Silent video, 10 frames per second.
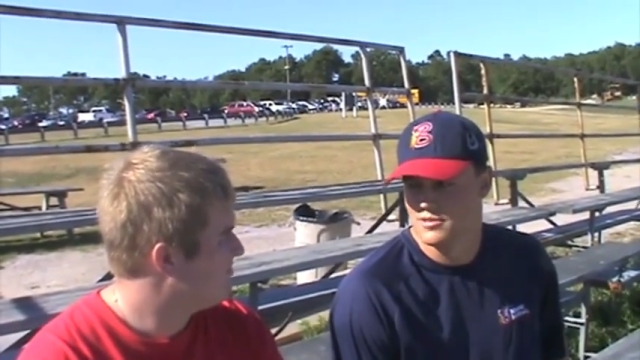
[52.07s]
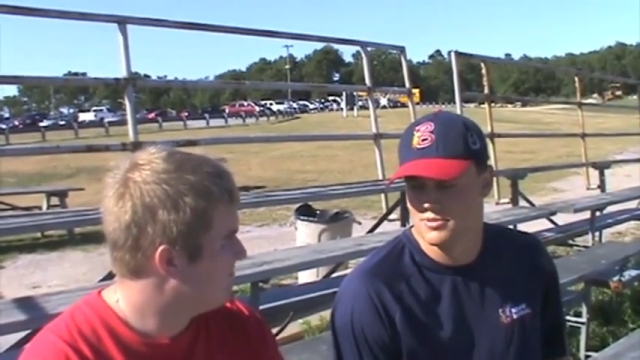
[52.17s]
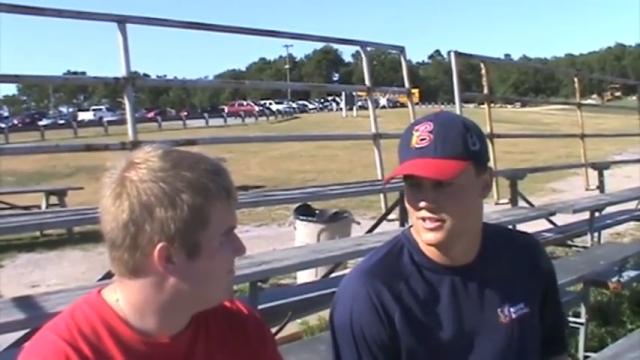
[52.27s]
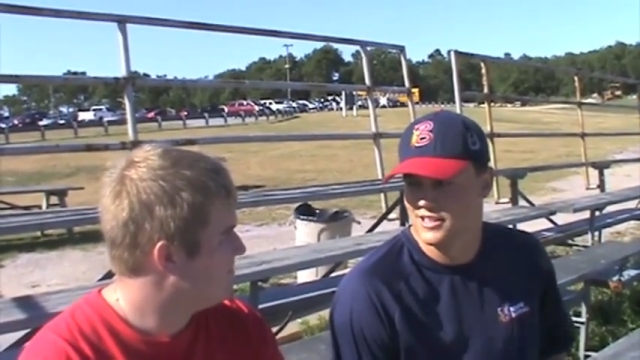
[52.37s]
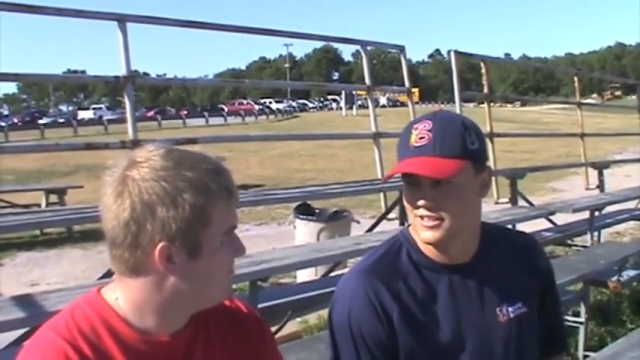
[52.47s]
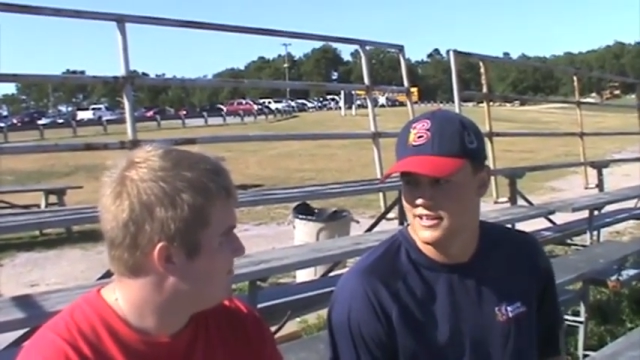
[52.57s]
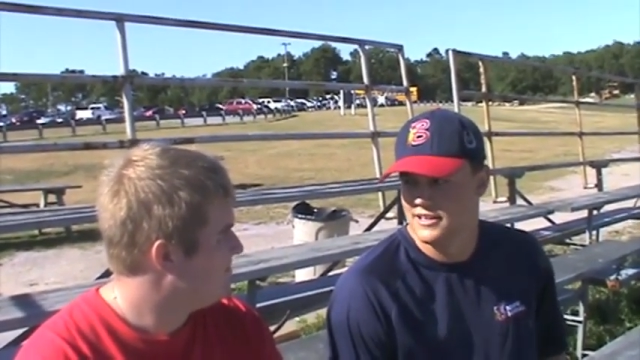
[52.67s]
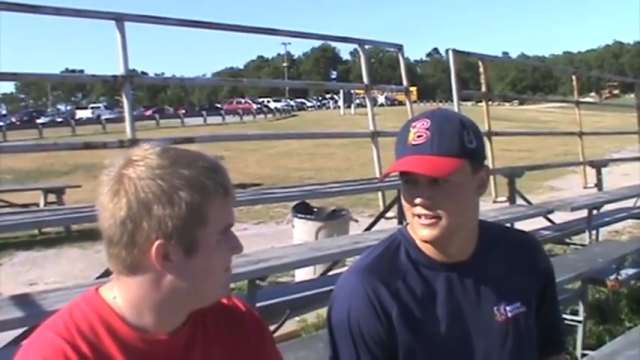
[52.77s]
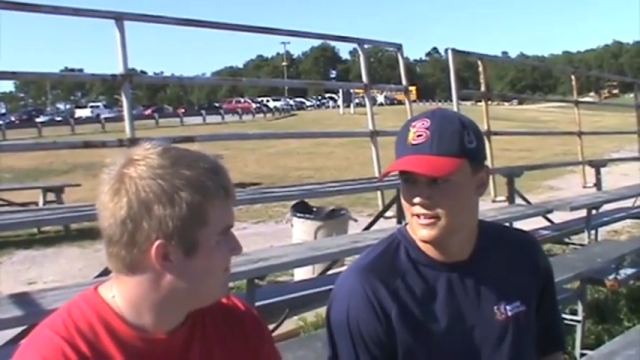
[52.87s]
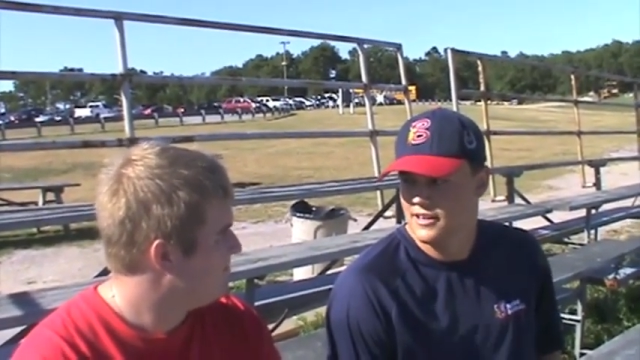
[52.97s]
something like
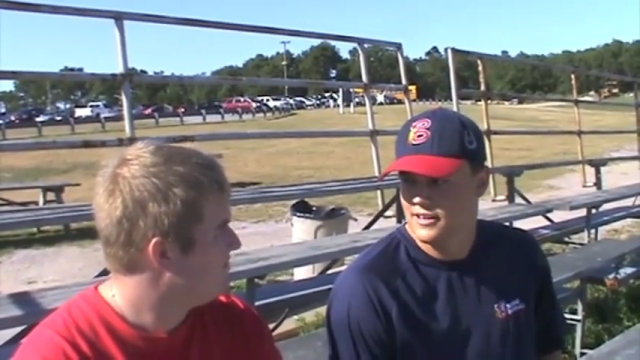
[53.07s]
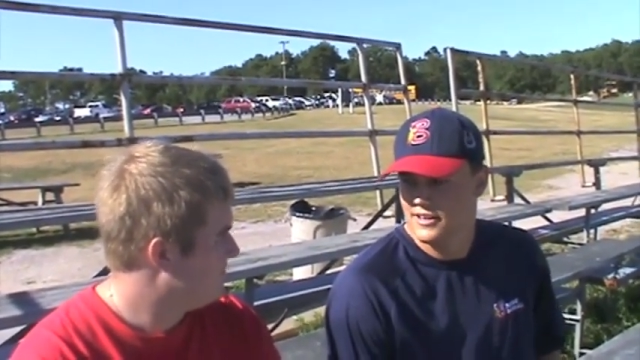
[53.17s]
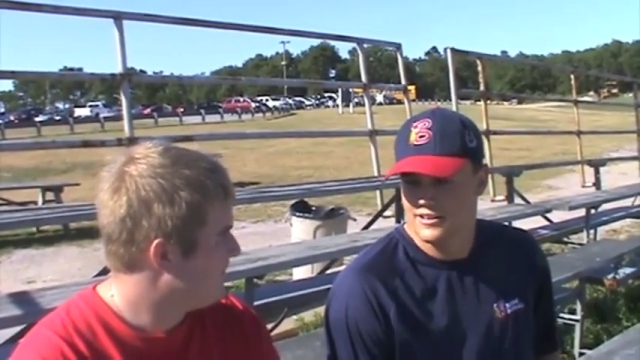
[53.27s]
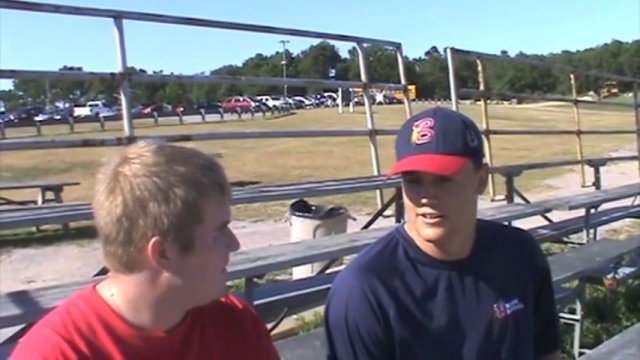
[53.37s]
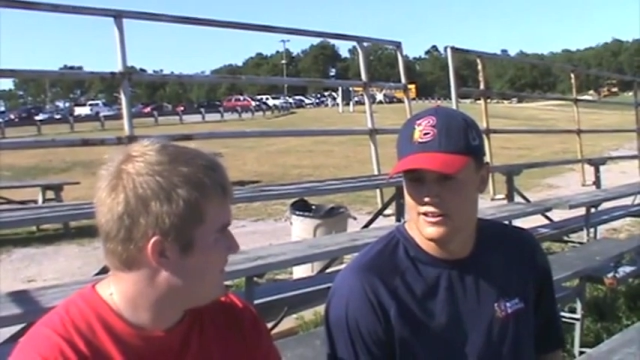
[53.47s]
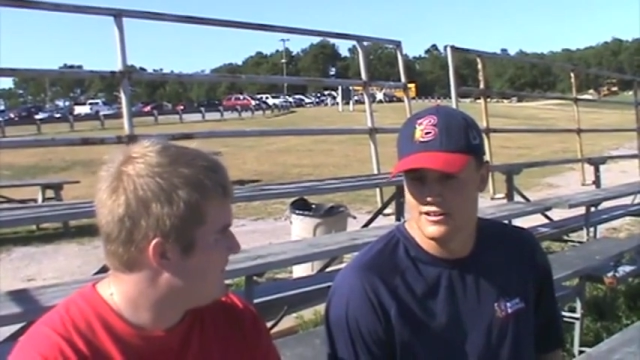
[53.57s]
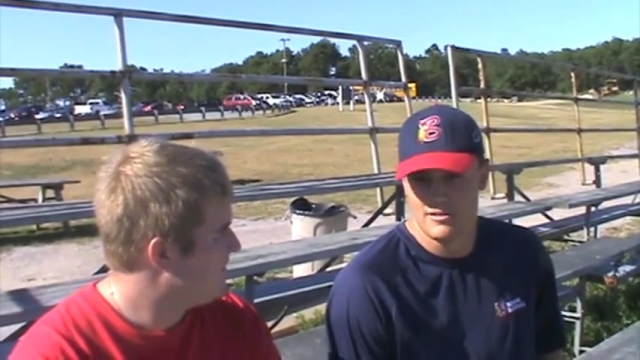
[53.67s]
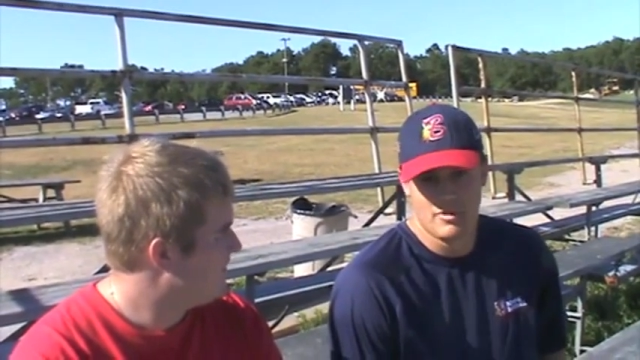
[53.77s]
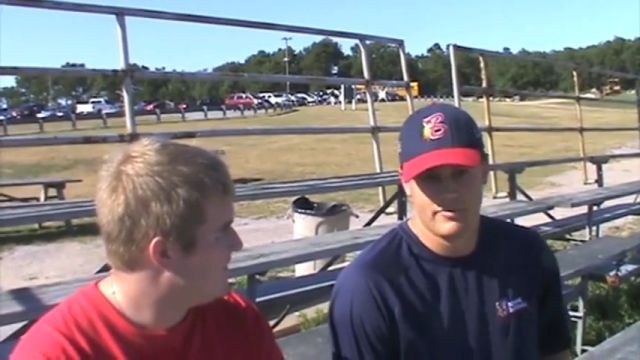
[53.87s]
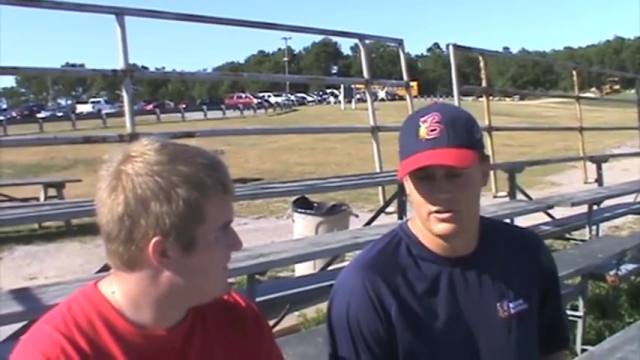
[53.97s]
that, and
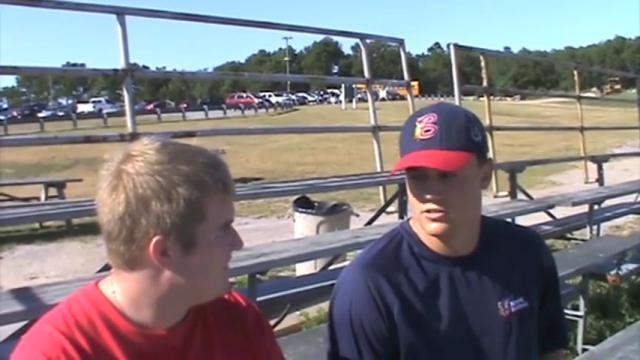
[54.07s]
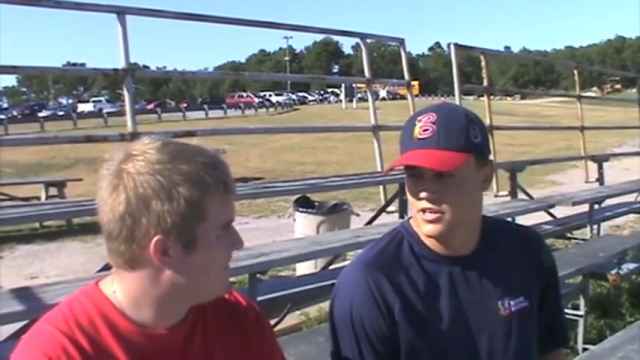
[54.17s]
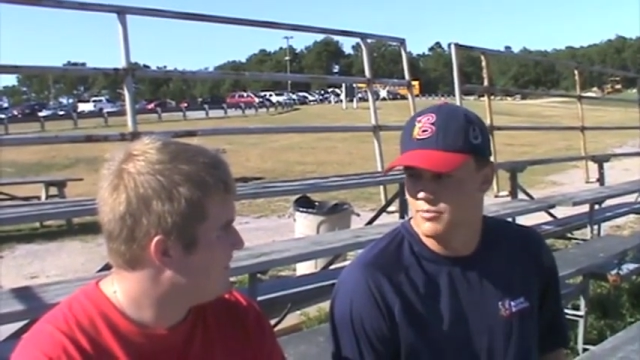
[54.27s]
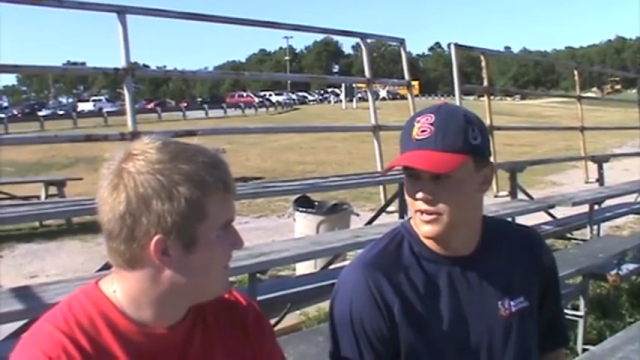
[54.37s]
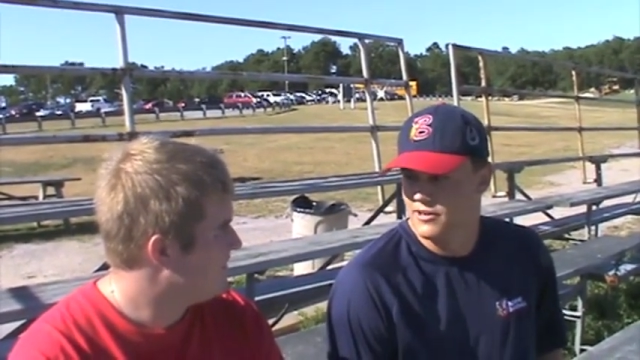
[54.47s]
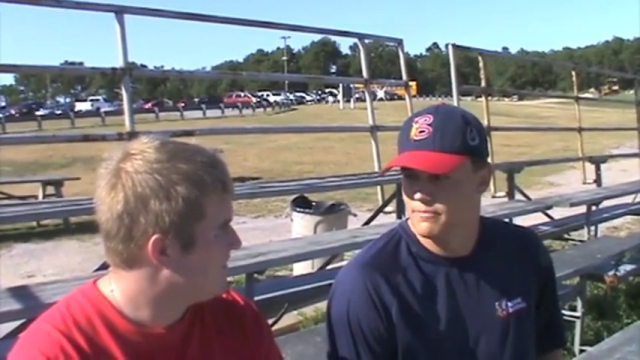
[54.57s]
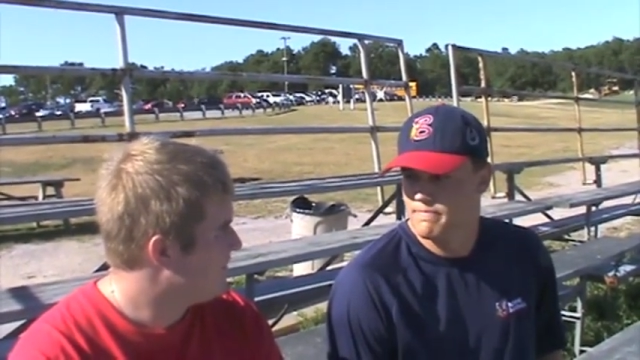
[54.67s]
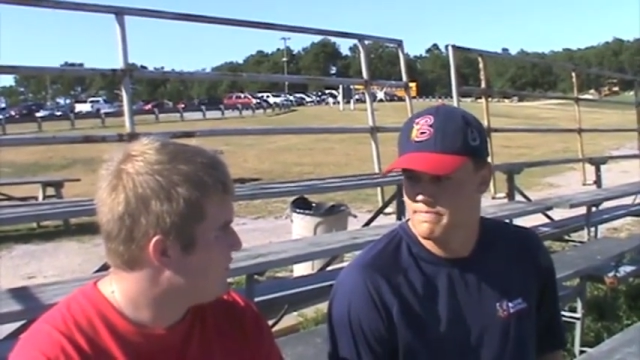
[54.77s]
let my fielders help me out.